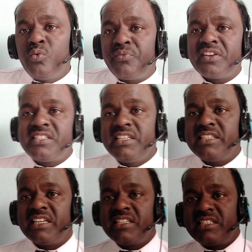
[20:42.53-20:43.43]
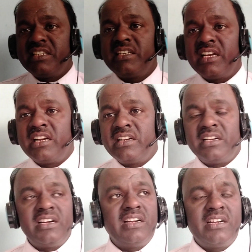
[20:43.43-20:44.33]
purchase and set and
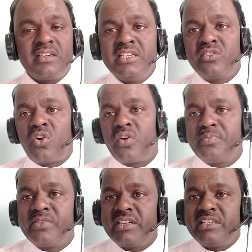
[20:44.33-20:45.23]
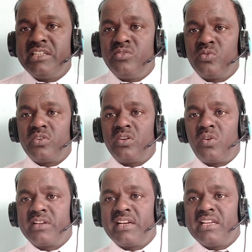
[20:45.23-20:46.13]
incorporate in your
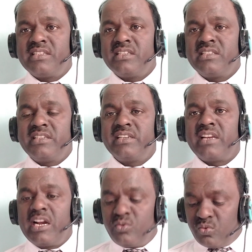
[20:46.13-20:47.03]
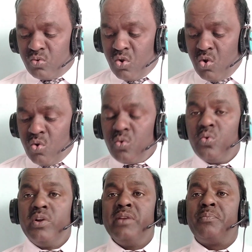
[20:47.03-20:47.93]
organizations. Try to
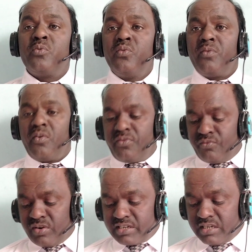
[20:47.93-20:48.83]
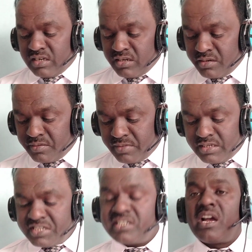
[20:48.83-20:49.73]
improve of work
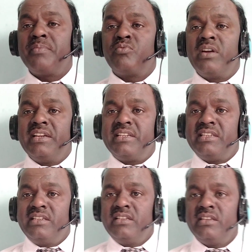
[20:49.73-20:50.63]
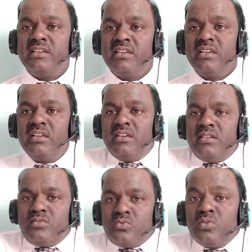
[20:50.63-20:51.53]
staff quality.
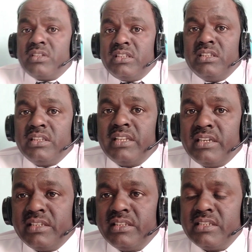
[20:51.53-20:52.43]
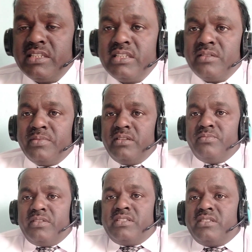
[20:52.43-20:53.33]
So this is a very
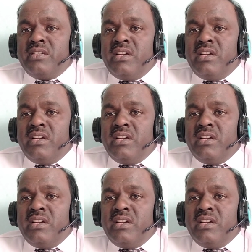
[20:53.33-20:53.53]
must